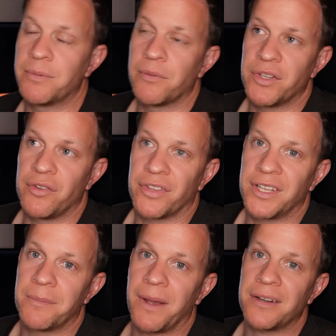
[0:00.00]
But when you
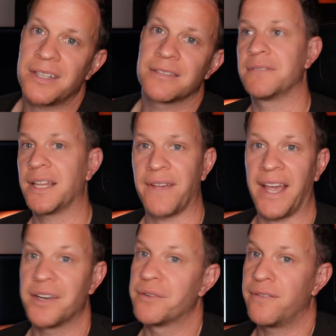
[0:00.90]
think about it, they've
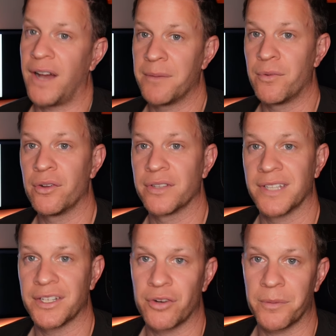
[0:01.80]
added far more than
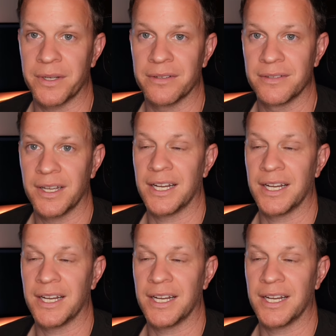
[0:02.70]
they're dropping.